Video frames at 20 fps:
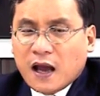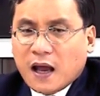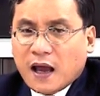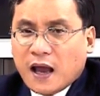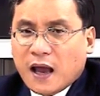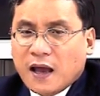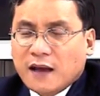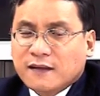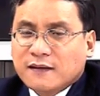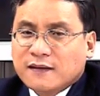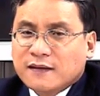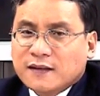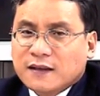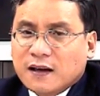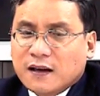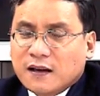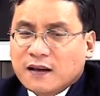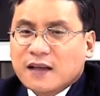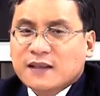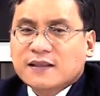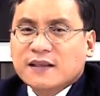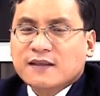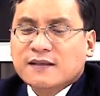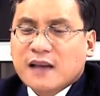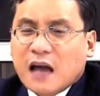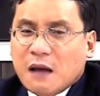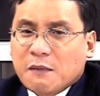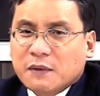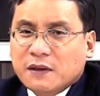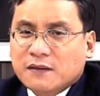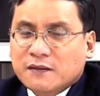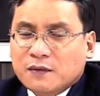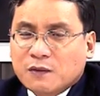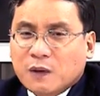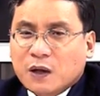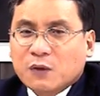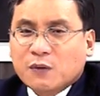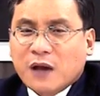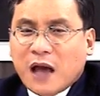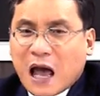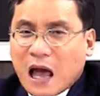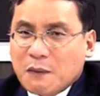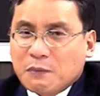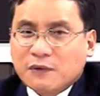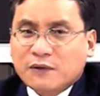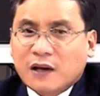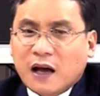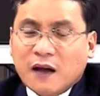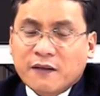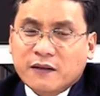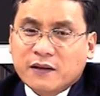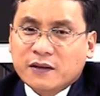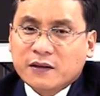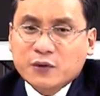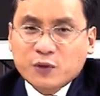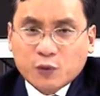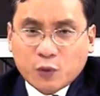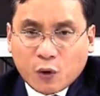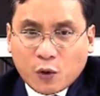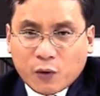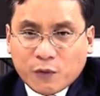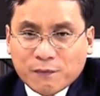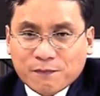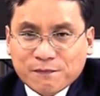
And let's examine what would happen under the new law.